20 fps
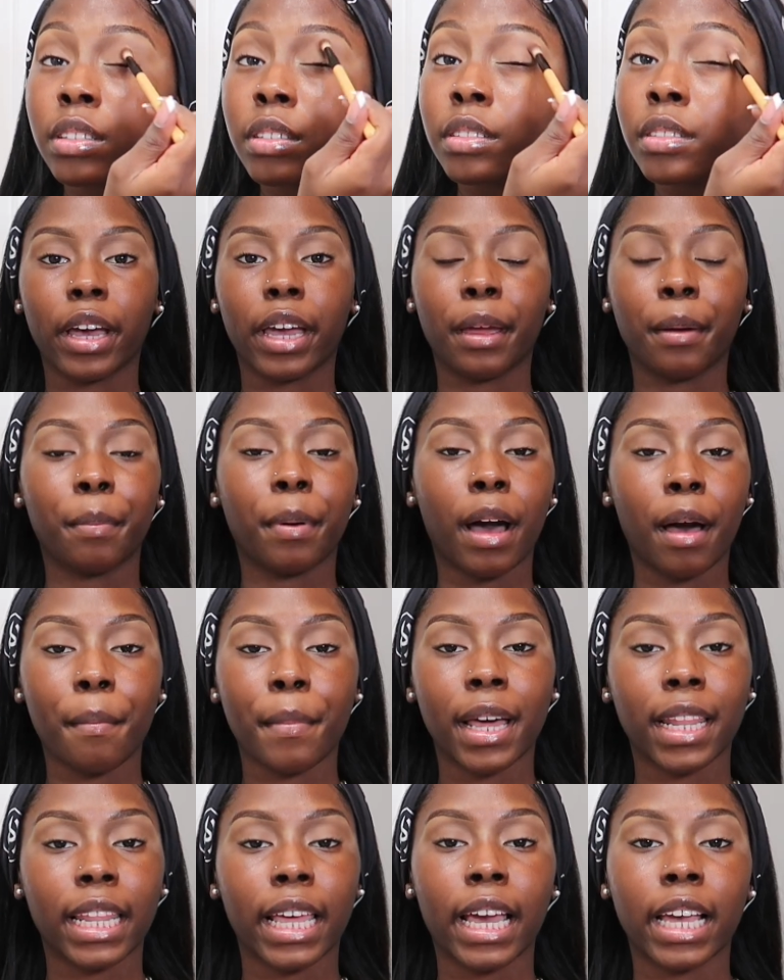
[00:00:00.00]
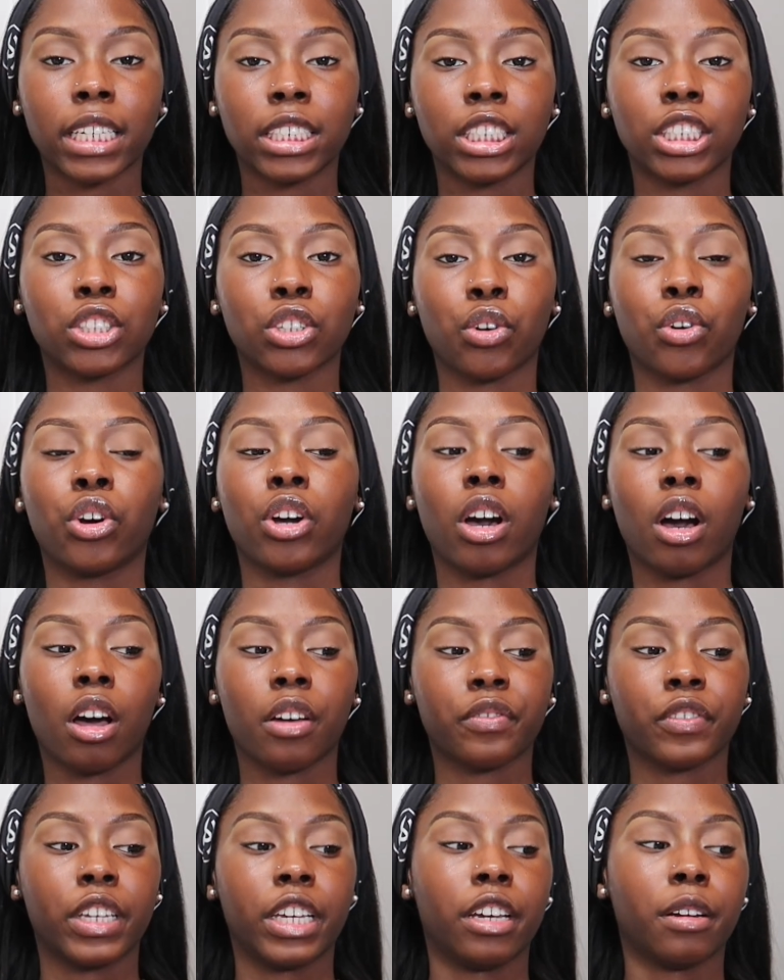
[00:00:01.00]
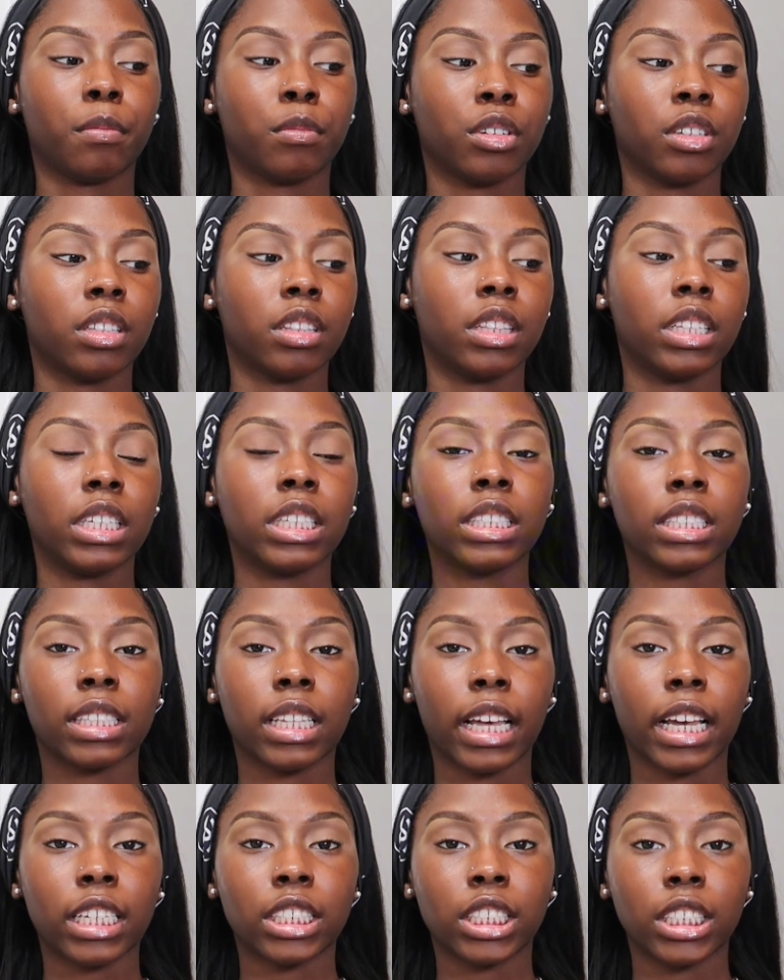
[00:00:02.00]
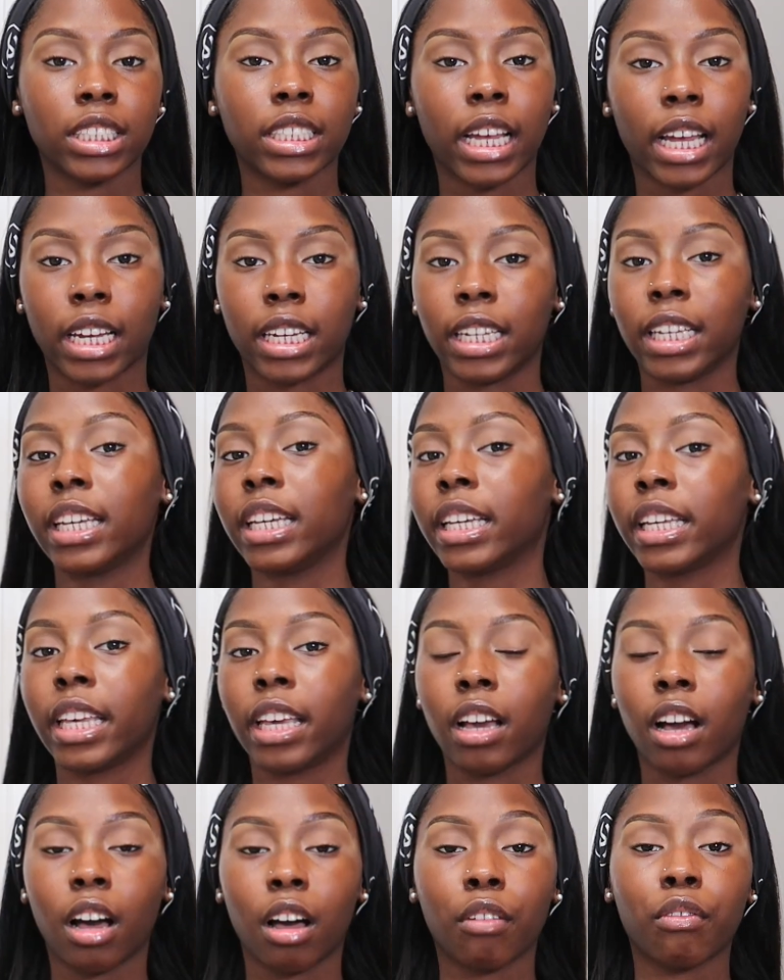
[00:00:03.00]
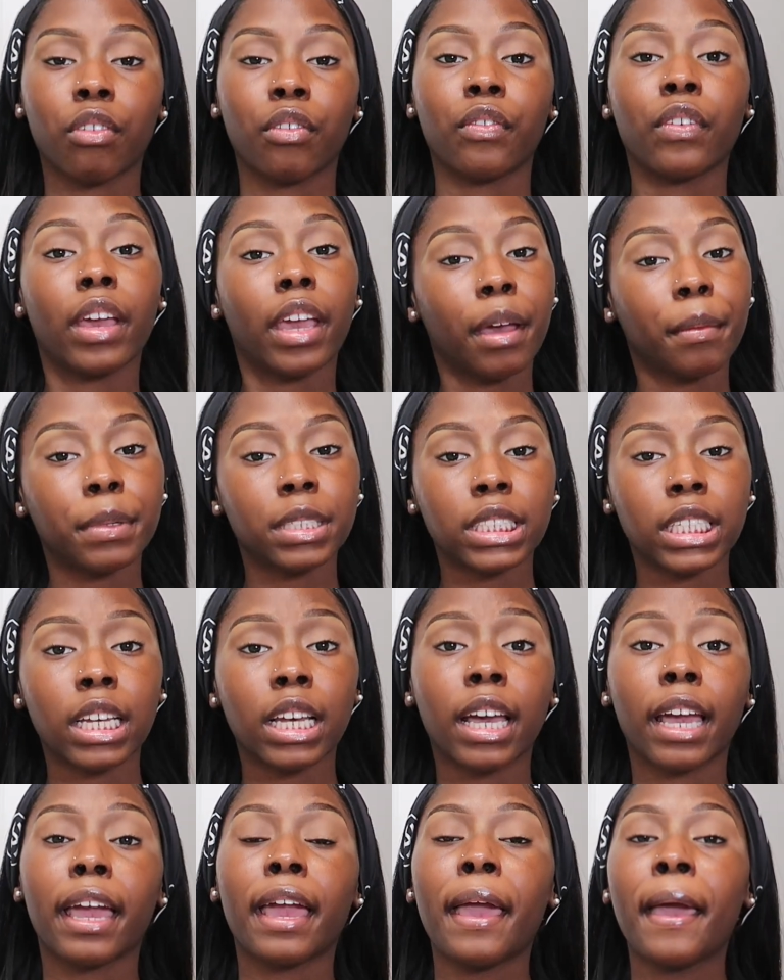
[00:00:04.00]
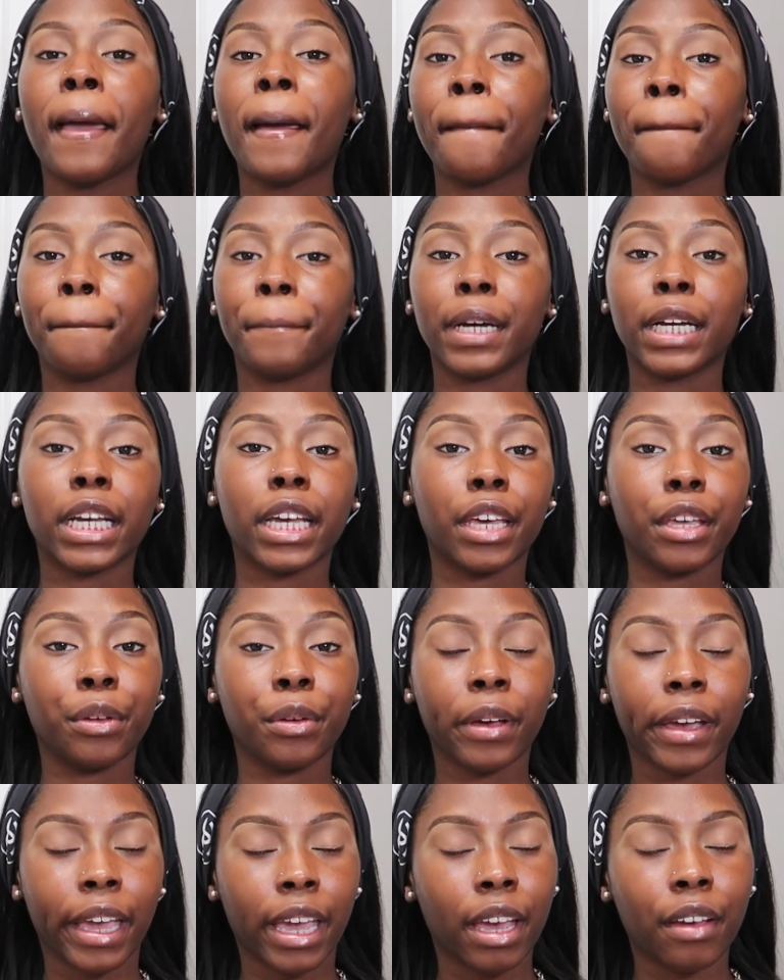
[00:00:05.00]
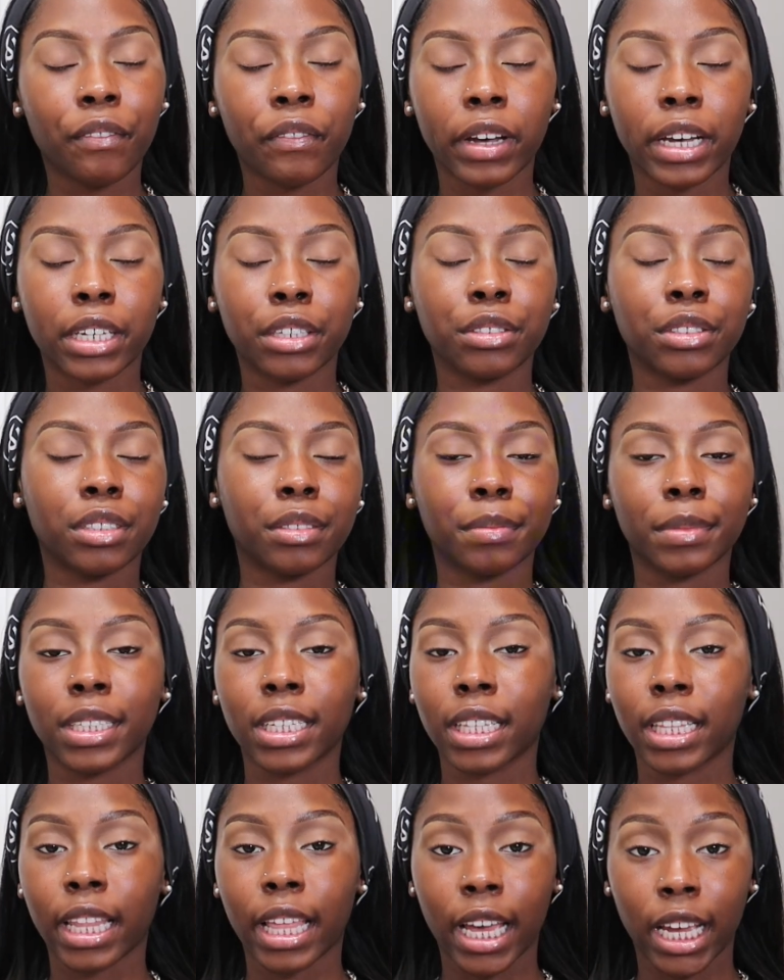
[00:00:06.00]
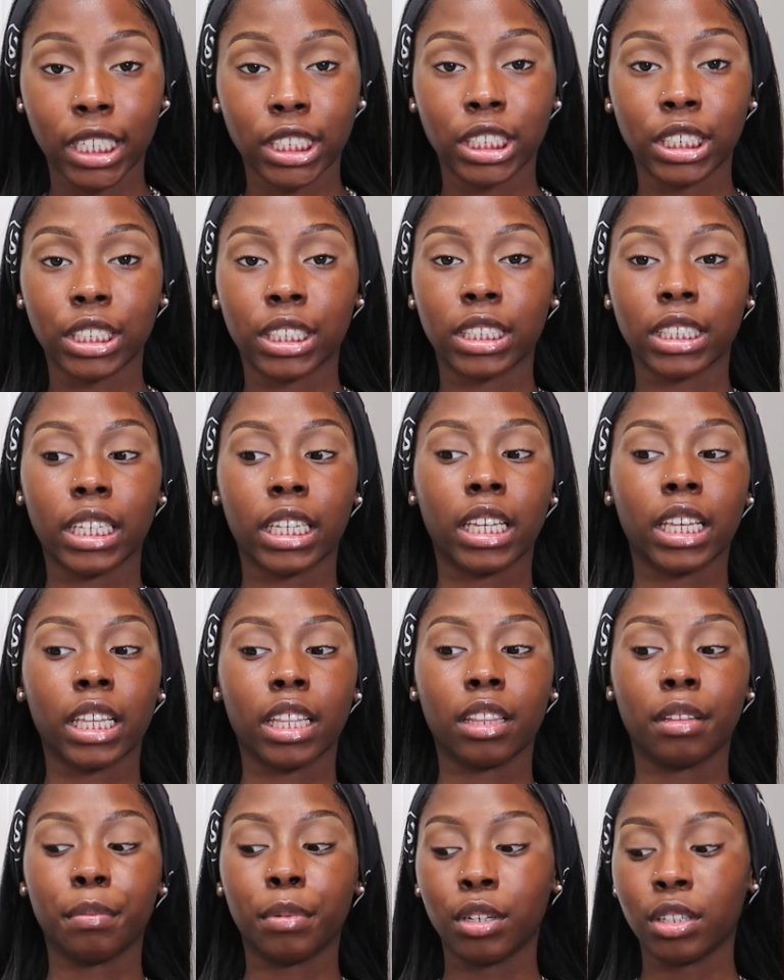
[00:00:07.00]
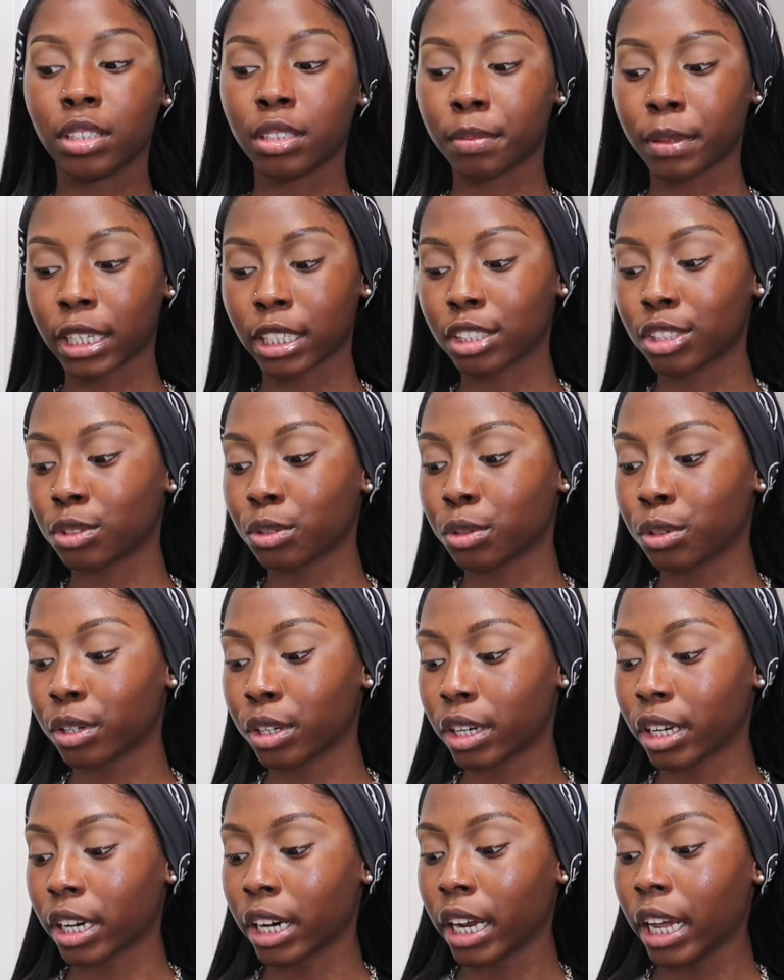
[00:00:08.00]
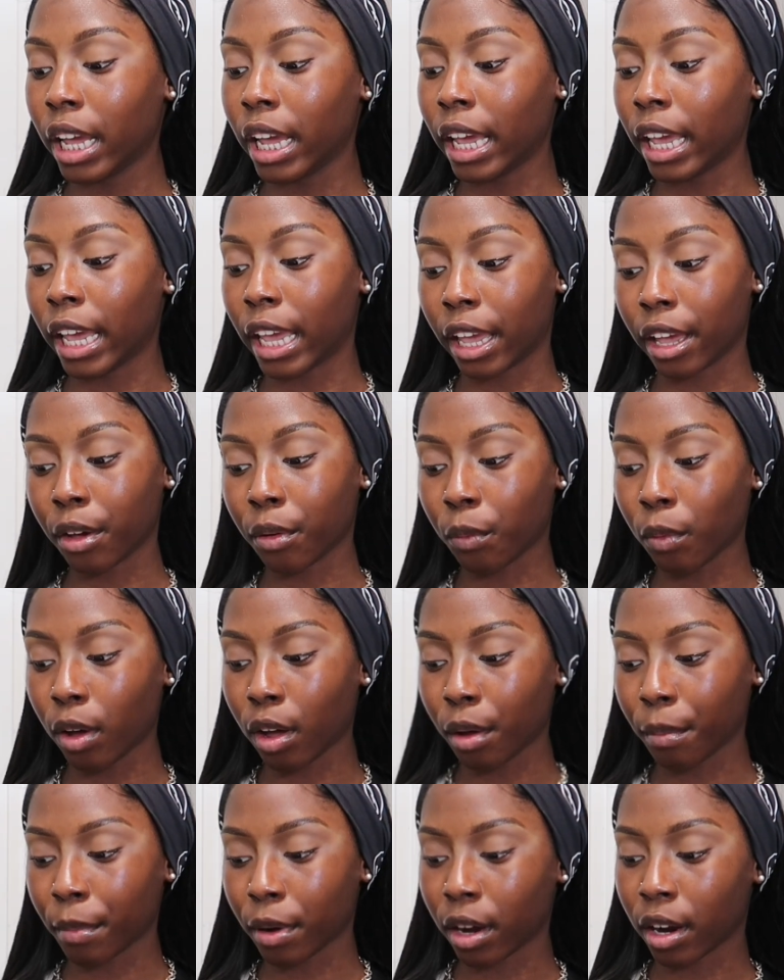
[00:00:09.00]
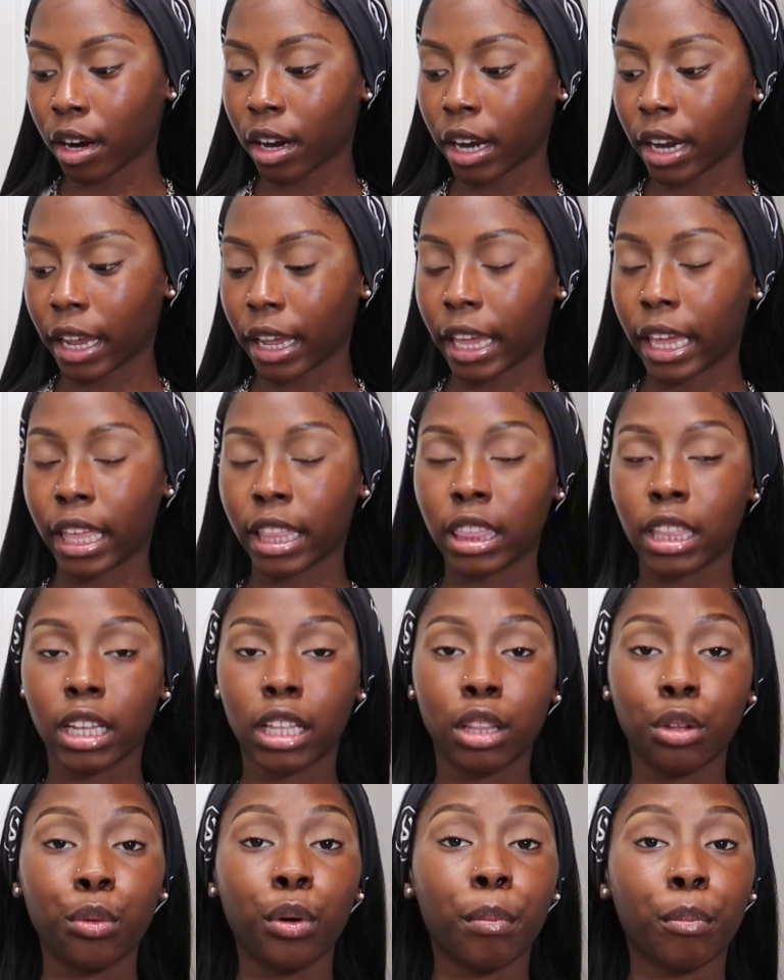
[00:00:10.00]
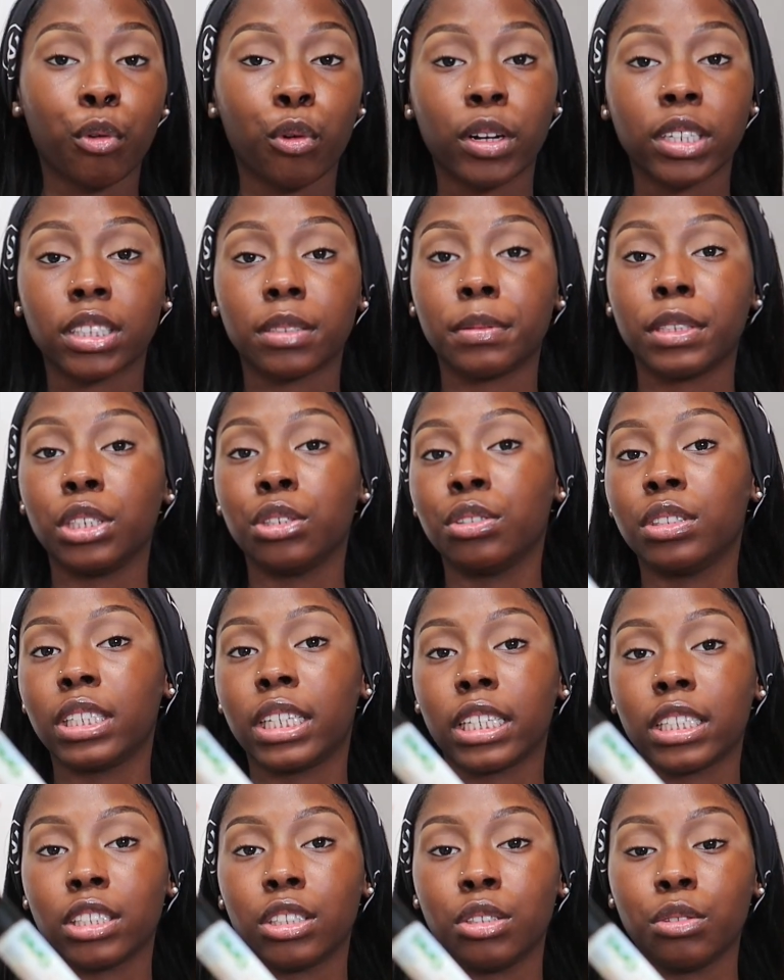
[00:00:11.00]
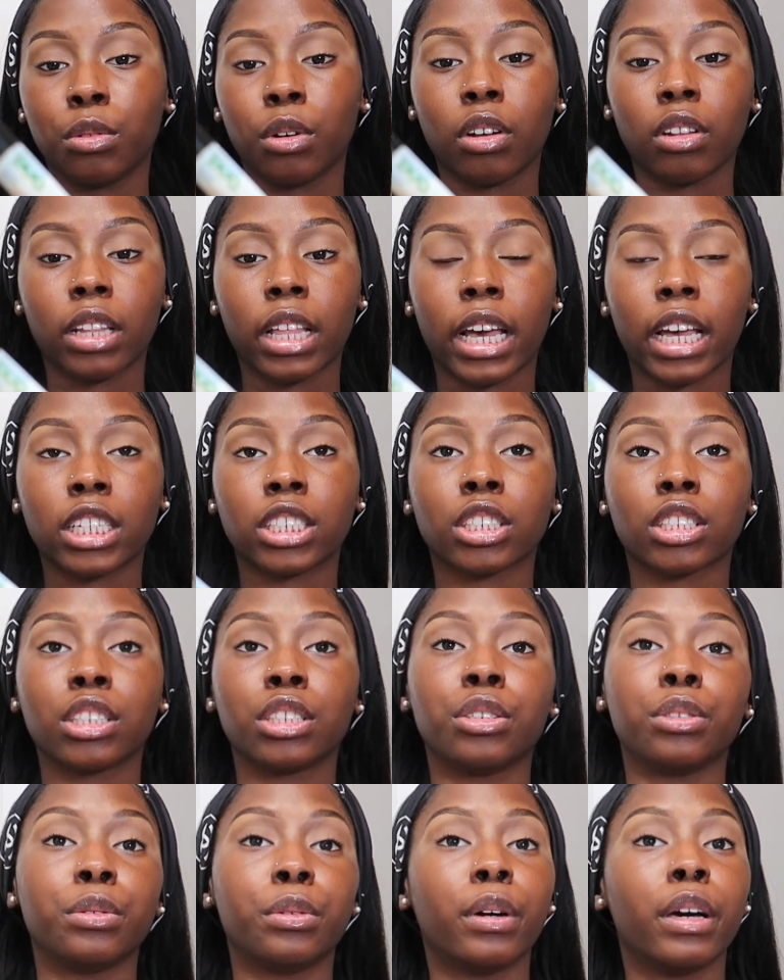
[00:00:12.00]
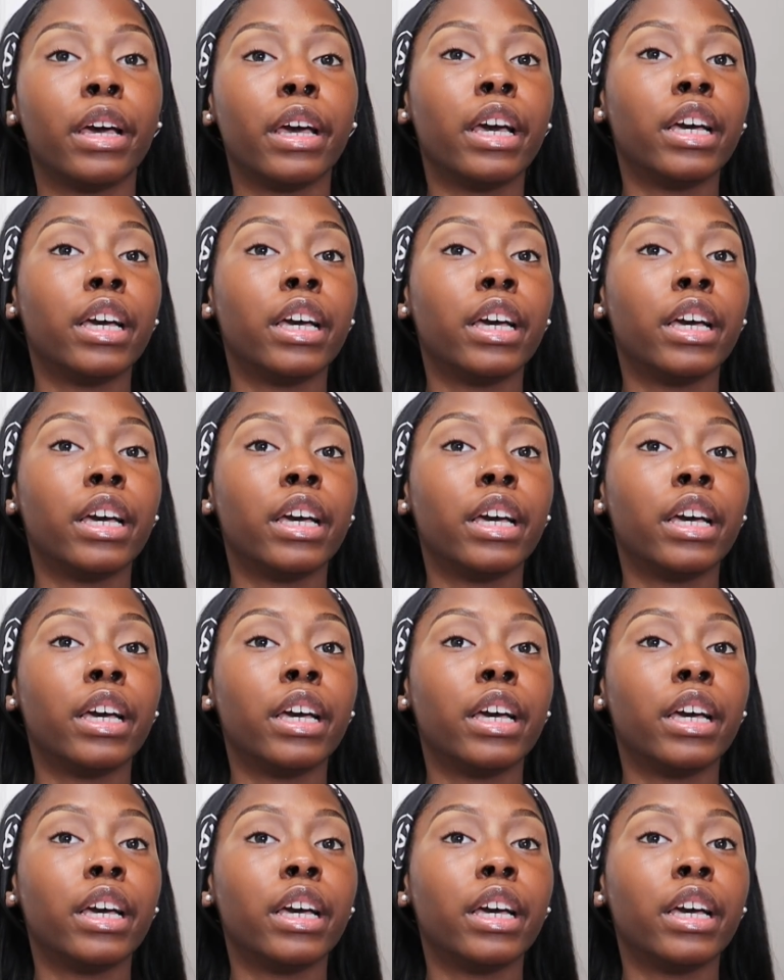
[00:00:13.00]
Go ahead and pop my lashes on off camera. These lashes I did get off of Amazon, but you can find some good lashes in the beauty supply store and Walmart. And the glue I'm going to be using is Duo Lash Glue.